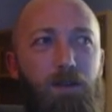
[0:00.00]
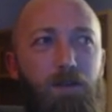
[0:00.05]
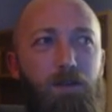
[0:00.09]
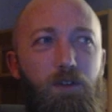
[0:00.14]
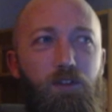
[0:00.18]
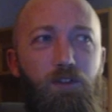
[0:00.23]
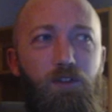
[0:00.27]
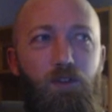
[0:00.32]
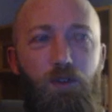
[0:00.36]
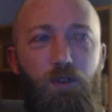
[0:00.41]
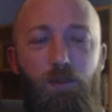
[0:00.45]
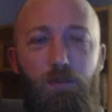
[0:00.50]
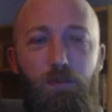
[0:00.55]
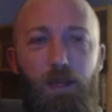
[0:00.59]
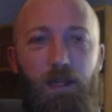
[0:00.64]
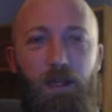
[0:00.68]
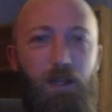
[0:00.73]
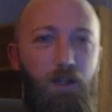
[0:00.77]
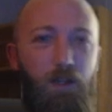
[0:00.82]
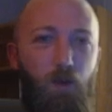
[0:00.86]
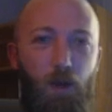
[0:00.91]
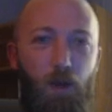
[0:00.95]
There's too
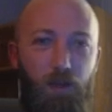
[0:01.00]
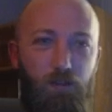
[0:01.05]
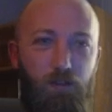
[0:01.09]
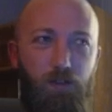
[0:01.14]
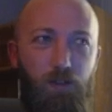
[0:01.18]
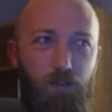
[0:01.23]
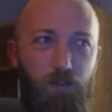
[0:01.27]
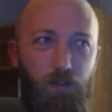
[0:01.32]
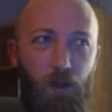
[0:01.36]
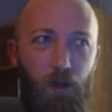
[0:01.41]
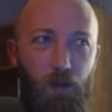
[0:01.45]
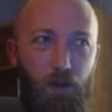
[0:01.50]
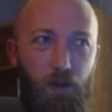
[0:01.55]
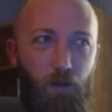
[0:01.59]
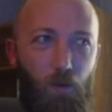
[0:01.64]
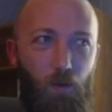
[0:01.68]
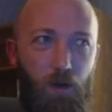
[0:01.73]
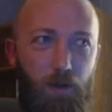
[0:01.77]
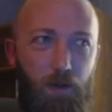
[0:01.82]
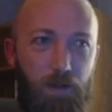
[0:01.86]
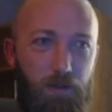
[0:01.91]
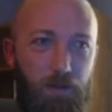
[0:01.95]
many questions all at
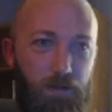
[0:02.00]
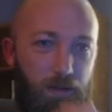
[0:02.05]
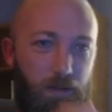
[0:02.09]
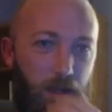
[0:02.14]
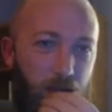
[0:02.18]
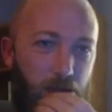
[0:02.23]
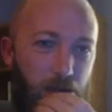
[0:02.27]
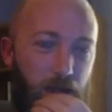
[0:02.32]
once